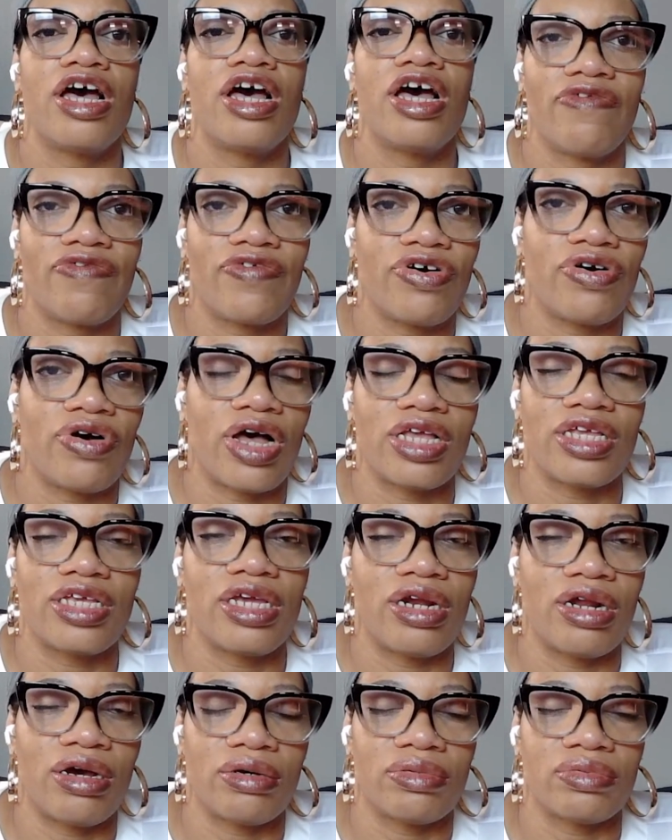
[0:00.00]
of course, uh,
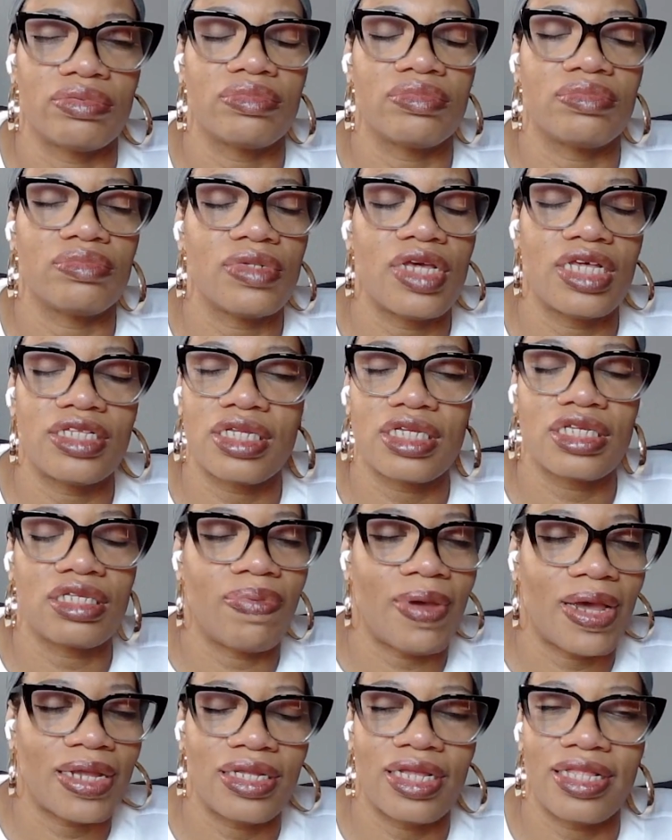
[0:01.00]
you know, it's
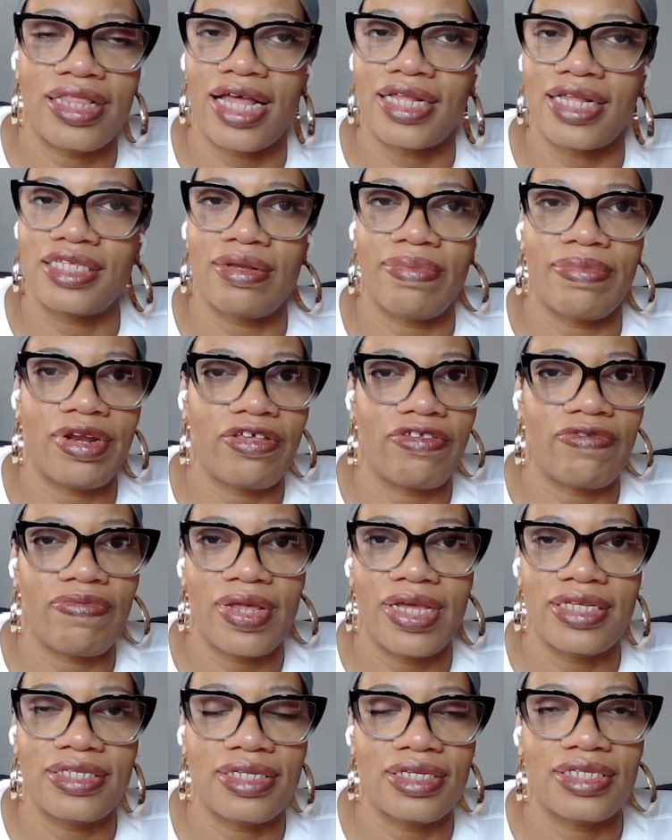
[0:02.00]
expected that some of these
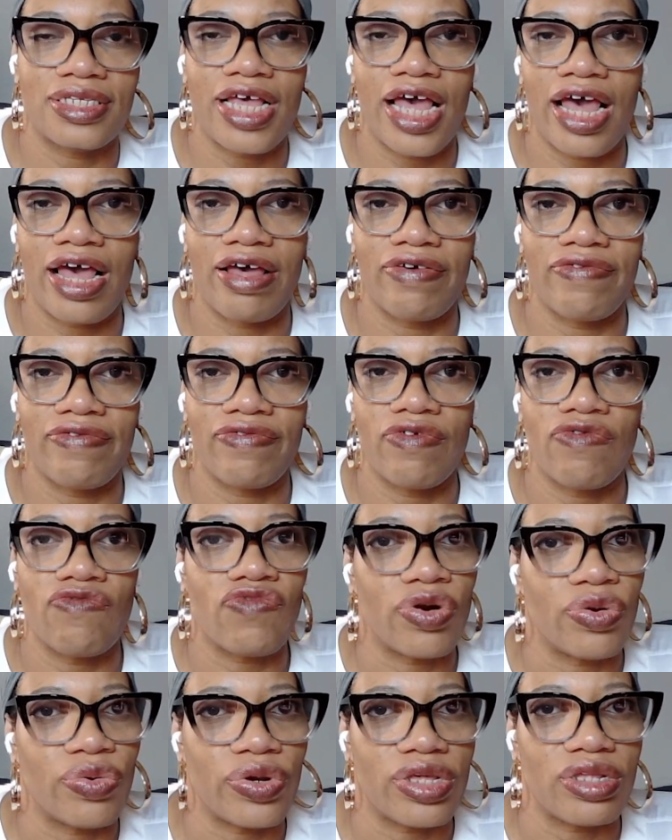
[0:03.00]
places have
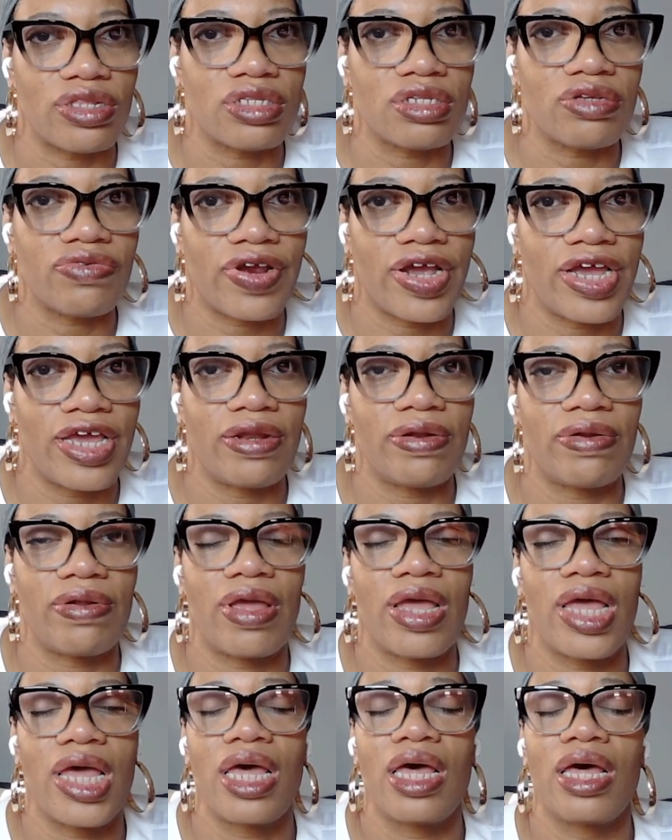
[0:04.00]
rodents, right?
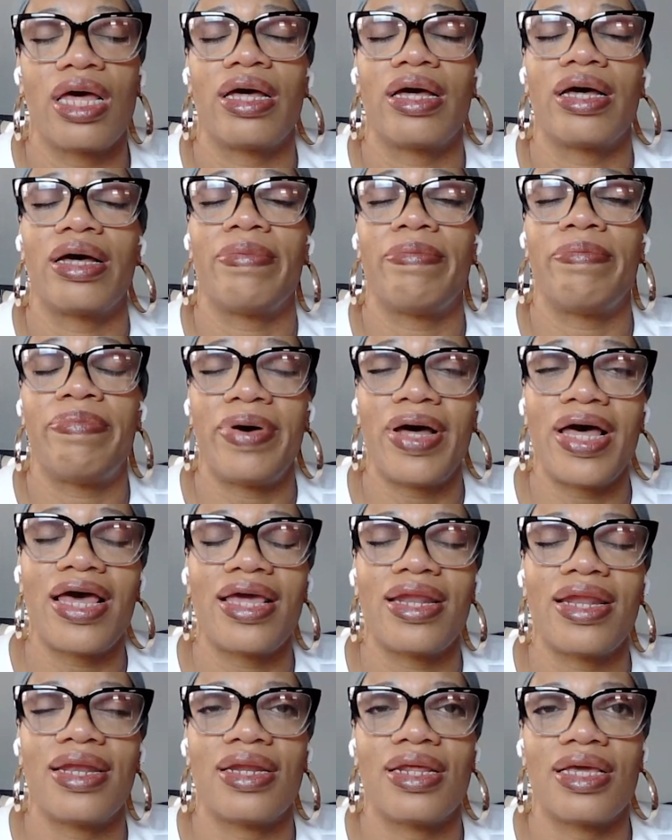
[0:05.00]

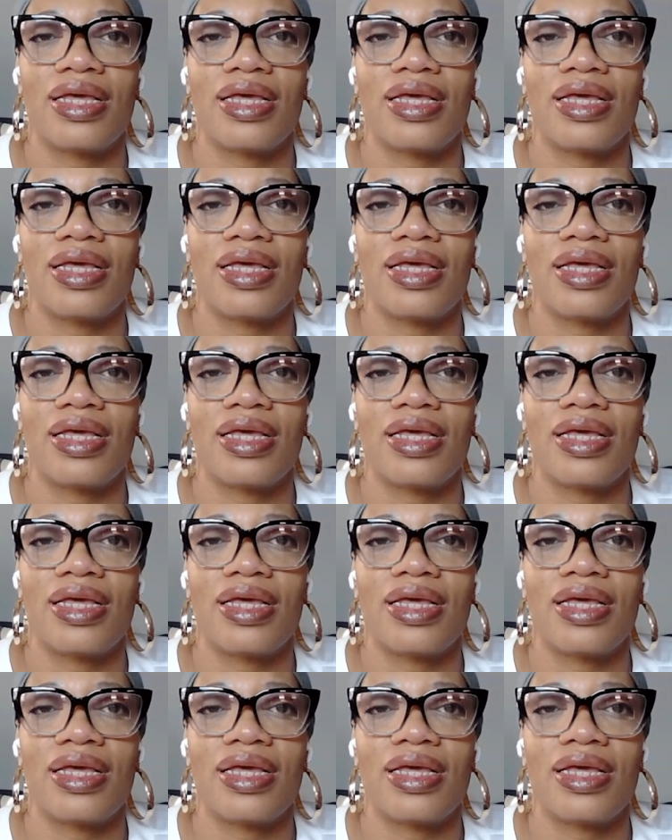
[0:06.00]
But